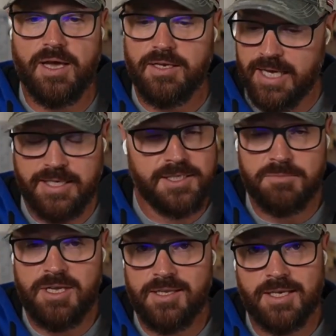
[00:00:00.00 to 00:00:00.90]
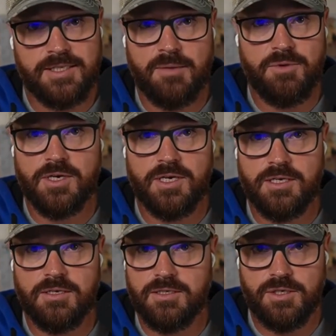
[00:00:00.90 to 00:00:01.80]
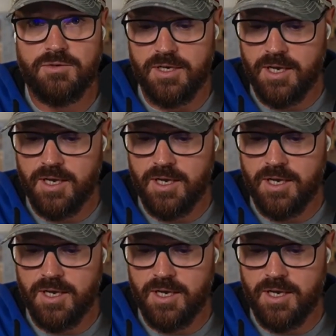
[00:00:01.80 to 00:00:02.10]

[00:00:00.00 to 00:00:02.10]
That doesn't mean next time you're going to do it,